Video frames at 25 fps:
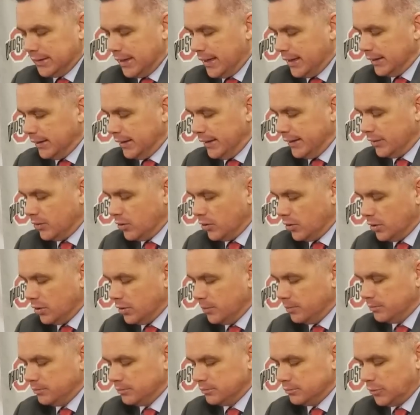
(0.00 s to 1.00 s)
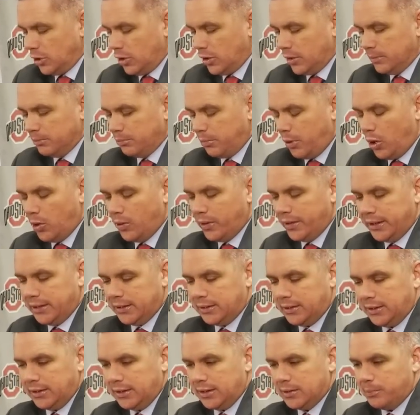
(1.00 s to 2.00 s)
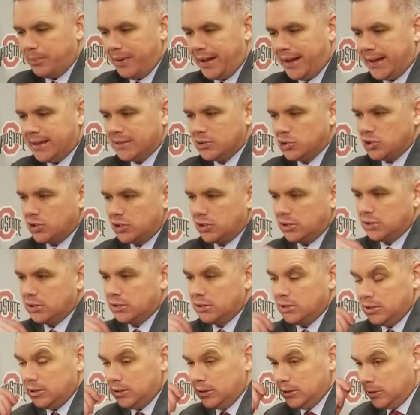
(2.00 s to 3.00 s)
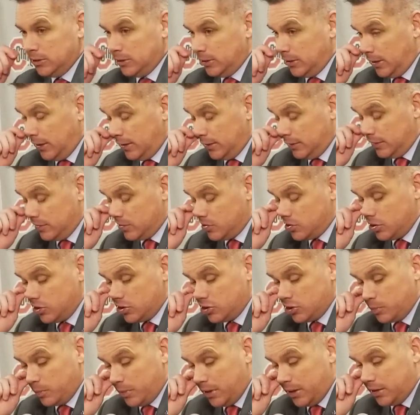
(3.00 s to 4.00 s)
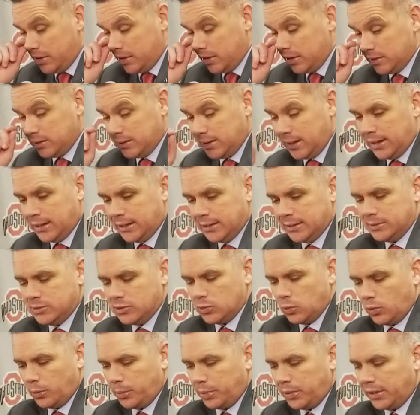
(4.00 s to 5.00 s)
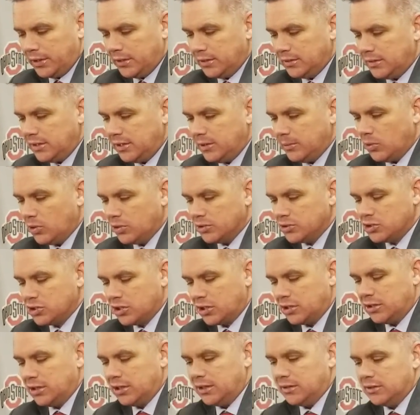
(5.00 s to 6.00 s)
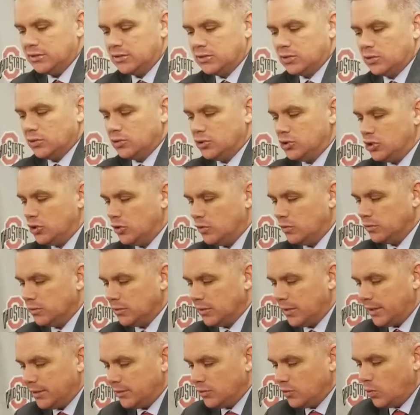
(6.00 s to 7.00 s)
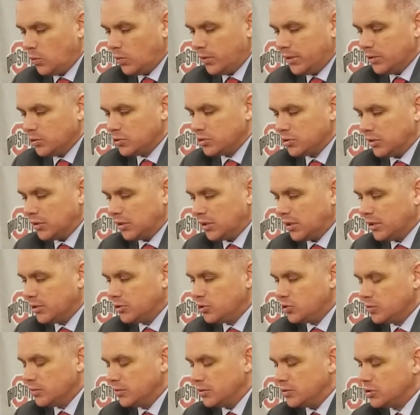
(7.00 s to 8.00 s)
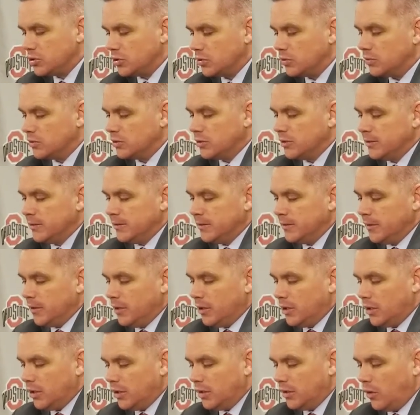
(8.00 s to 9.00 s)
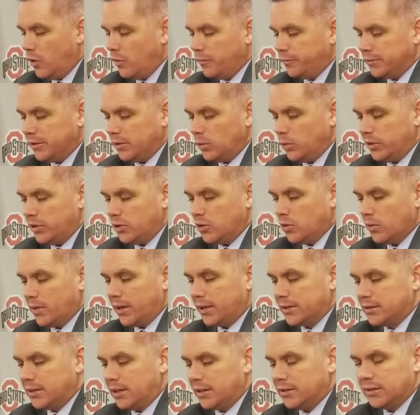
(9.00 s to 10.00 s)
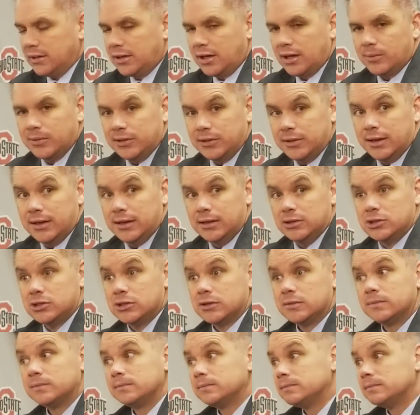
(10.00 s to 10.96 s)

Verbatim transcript: not like our, our ball handling and passing and decision making at times. And we're playing a team on Sunday that turns you over like no one else in the country. So uh, hopefully we can correct that in the coming days.